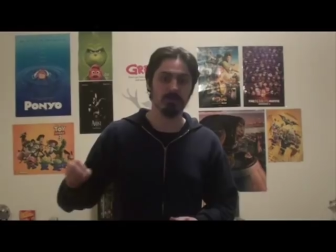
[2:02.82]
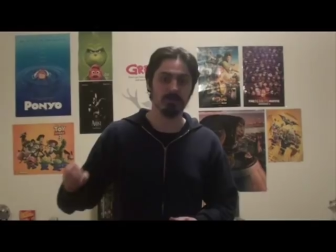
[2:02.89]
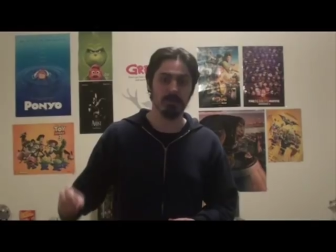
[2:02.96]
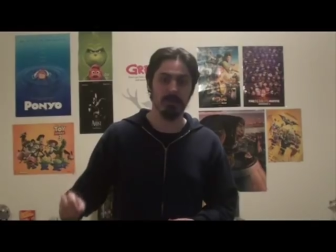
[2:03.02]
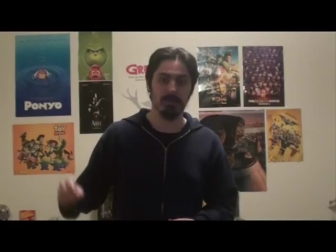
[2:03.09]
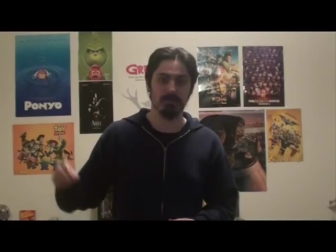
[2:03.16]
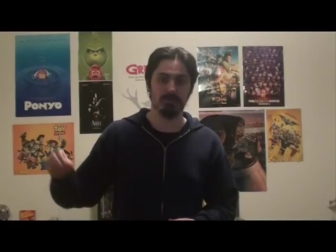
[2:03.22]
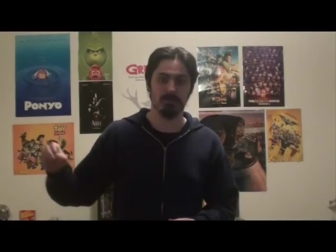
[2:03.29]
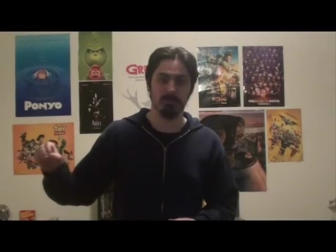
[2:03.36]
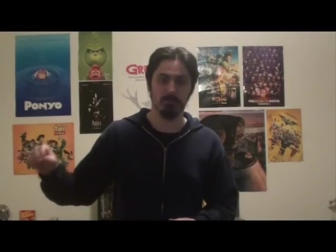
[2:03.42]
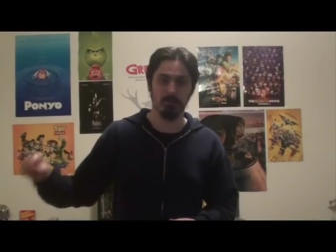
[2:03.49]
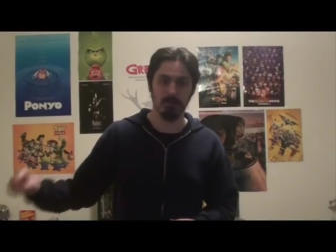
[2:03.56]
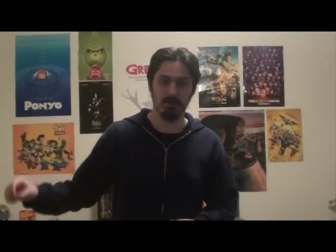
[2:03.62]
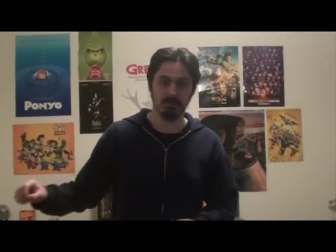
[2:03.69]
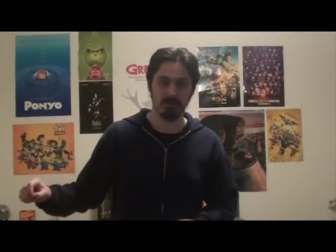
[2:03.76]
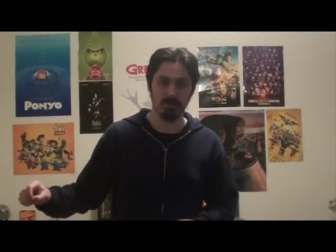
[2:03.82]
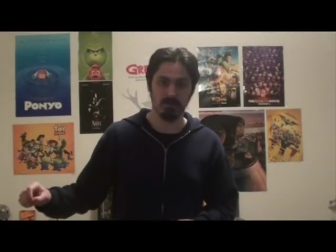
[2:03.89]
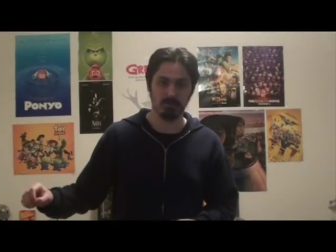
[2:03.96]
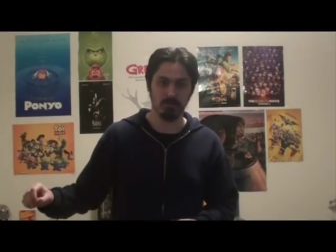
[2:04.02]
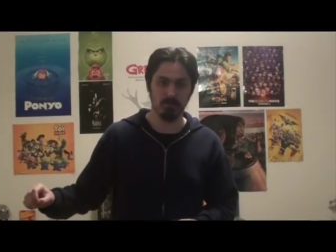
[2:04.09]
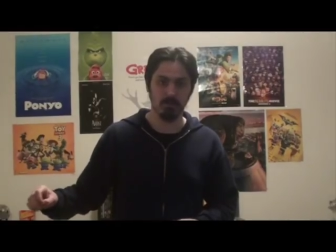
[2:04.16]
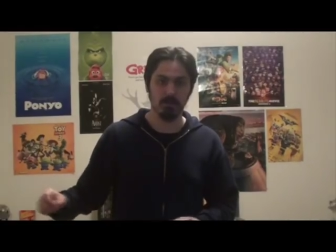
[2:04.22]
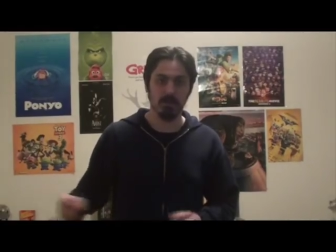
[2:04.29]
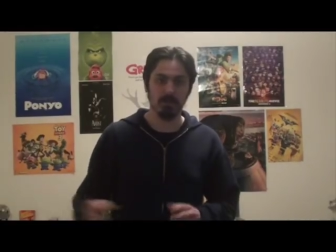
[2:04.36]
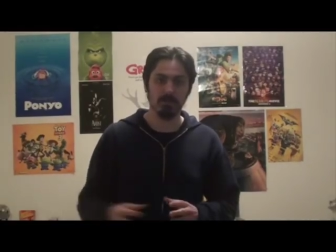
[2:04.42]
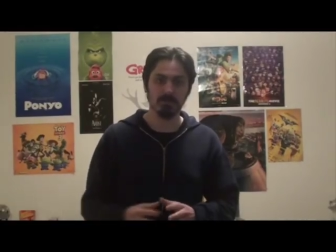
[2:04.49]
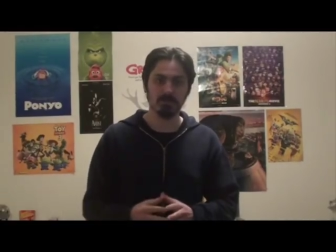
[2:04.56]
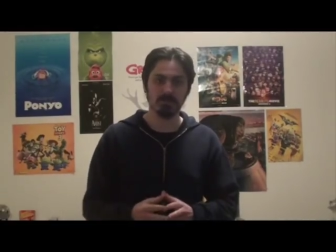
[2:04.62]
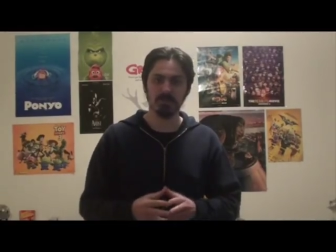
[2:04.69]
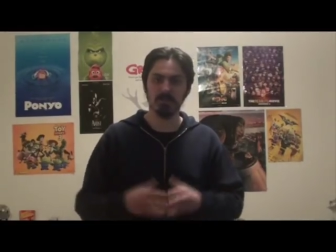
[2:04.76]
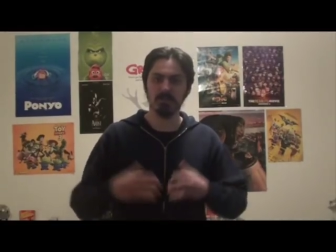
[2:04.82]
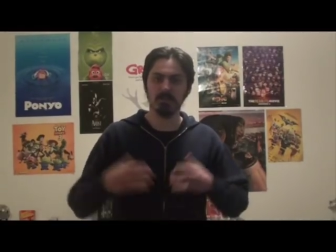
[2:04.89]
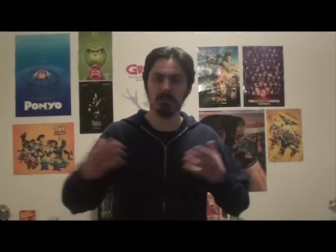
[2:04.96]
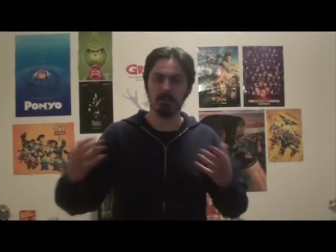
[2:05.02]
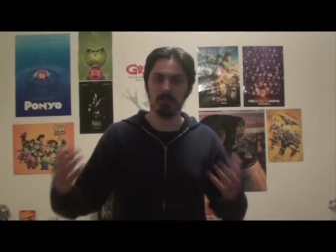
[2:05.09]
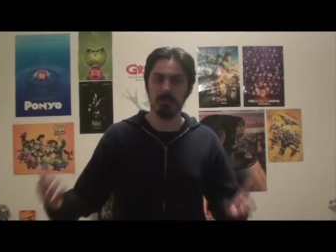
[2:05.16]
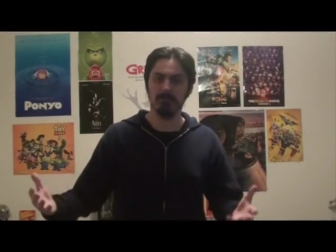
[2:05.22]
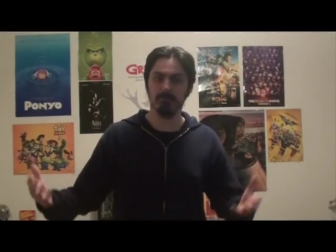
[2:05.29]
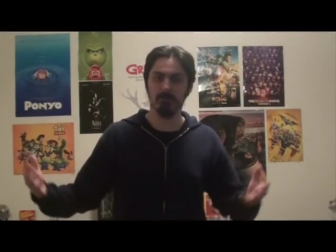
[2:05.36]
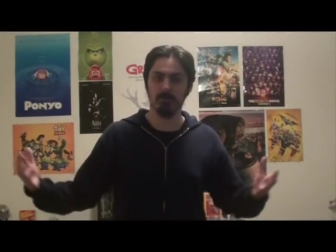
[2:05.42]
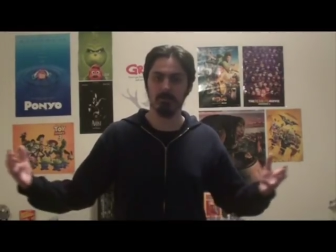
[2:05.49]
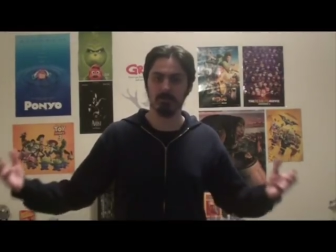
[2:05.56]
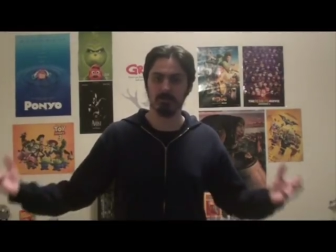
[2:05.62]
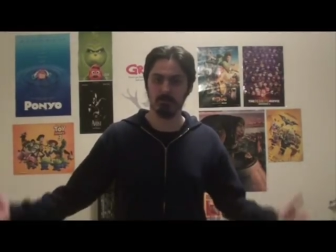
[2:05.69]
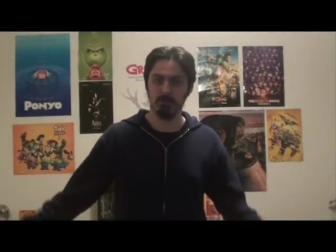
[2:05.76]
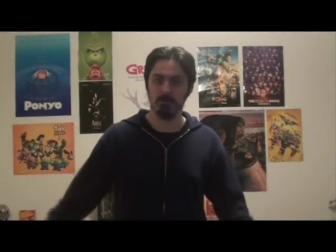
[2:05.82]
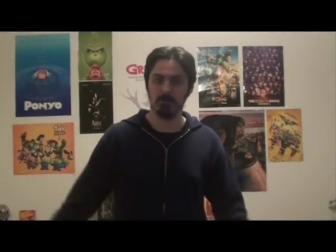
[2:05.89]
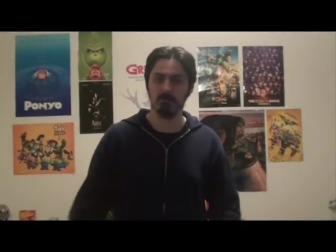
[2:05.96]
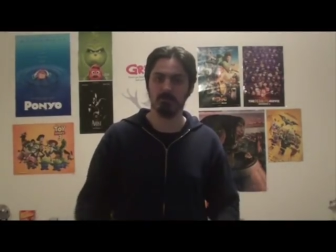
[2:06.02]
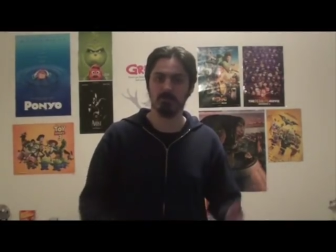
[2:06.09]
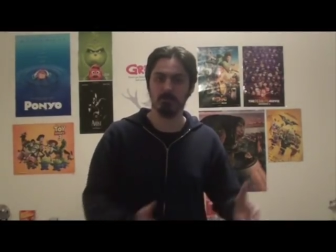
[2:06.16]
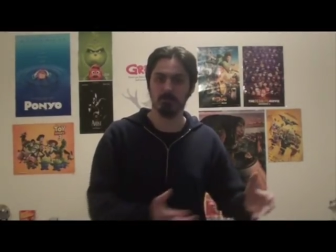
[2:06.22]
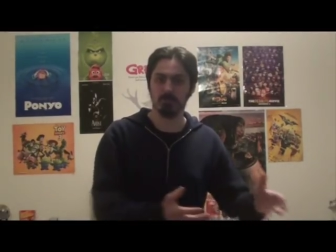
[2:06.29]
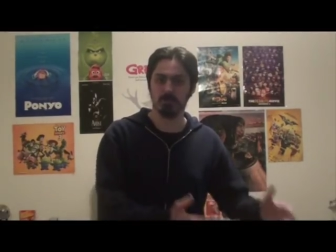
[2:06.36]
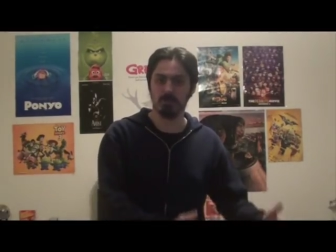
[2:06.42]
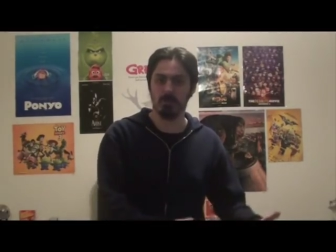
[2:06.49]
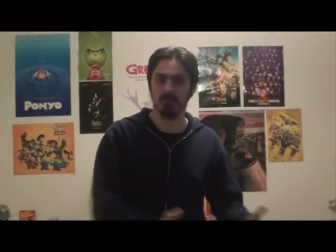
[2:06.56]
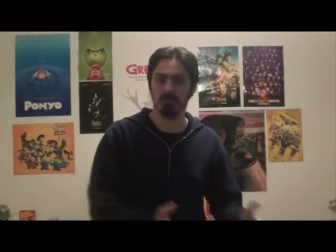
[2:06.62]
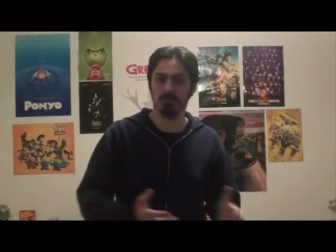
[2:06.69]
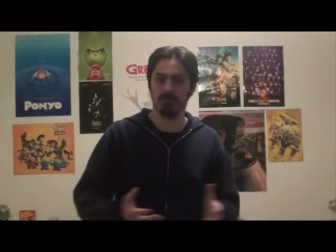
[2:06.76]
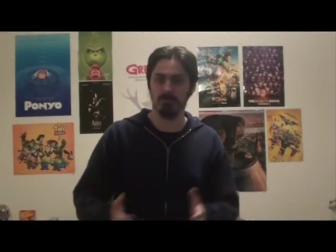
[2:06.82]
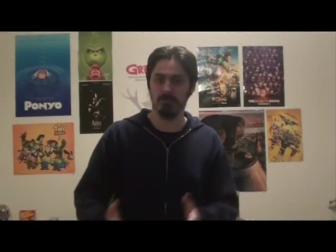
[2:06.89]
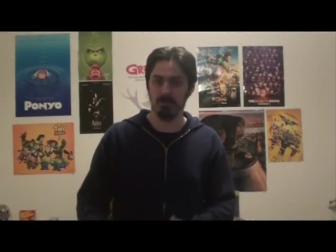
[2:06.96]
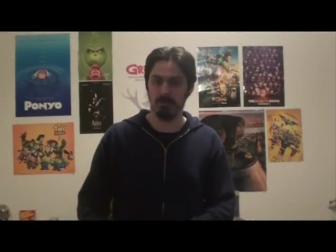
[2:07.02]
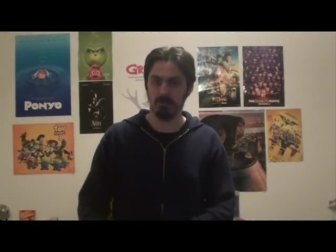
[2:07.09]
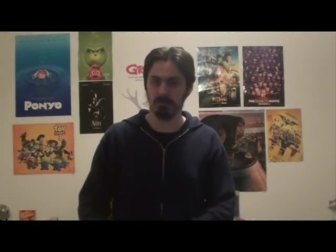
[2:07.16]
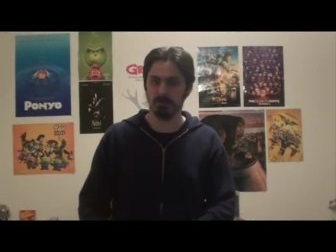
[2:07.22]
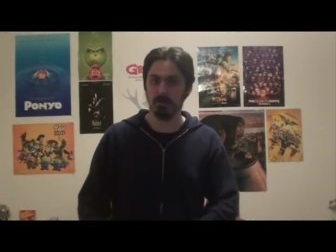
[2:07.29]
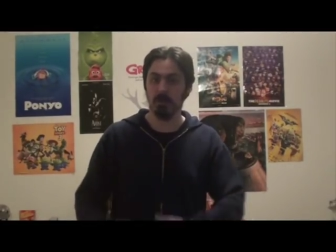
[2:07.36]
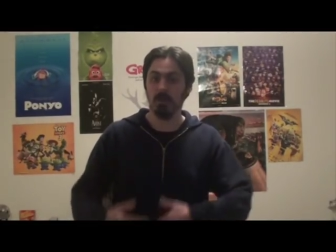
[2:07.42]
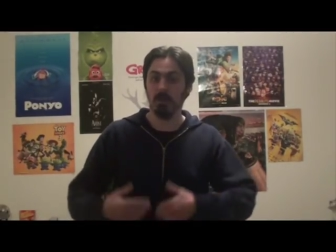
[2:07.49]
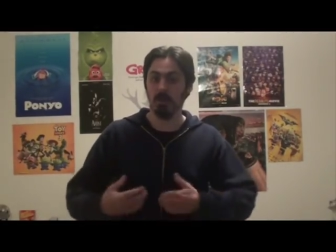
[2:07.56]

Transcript: to its classic predecessor, and just a delightful experience from start to finish,